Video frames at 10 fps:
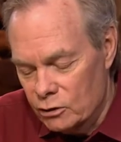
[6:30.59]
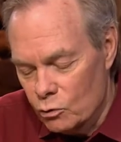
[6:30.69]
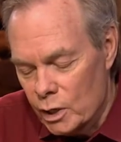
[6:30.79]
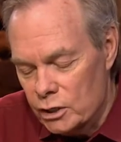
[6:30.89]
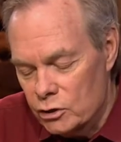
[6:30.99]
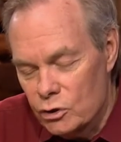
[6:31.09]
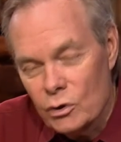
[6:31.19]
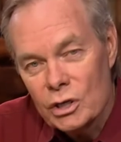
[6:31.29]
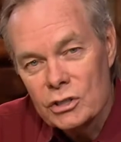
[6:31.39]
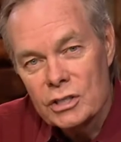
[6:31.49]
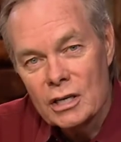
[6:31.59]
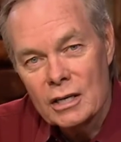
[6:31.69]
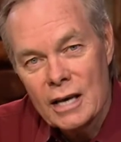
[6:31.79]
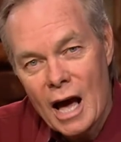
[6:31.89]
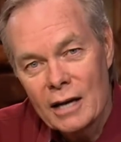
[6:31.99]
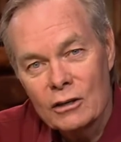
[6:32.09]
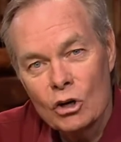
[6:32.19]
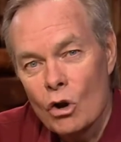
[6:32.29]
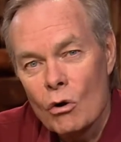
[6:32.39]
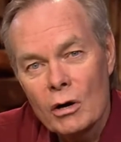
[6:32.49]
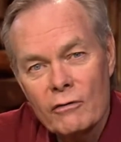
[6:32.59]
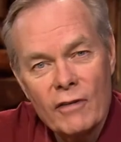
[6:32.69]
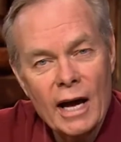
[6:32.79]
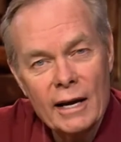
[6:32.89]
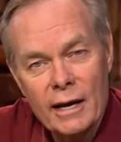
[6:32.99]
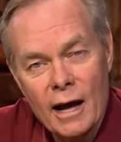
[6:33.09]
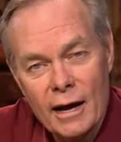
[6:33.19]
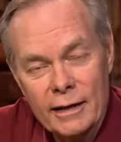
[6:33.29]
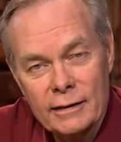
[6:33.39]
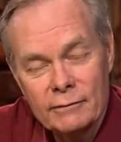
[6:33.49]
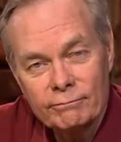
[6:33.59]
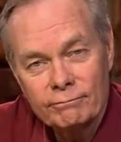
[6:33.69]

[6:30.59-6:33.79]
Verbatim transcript: And the way you do it is to not glorify God.